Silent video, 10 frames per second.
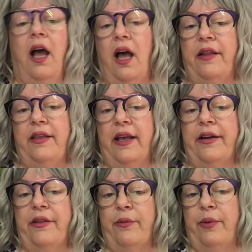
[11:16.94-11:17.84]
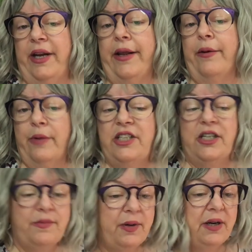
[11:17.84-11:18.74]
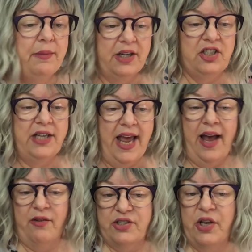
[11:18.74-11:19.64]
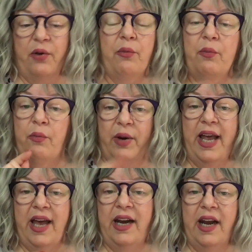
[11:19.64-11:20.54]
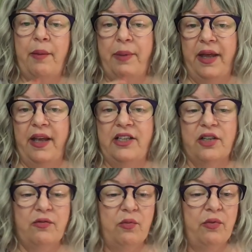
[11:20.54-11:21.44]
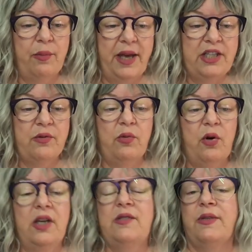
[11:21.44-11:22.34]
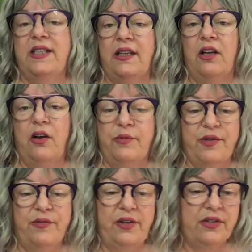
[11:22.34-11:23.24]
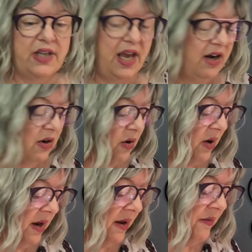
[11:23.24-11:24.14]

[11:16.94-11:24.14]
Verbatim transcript: at the end of the reading, which is pretty much now. So we had a page of the page of wands was in the hopes and fears category,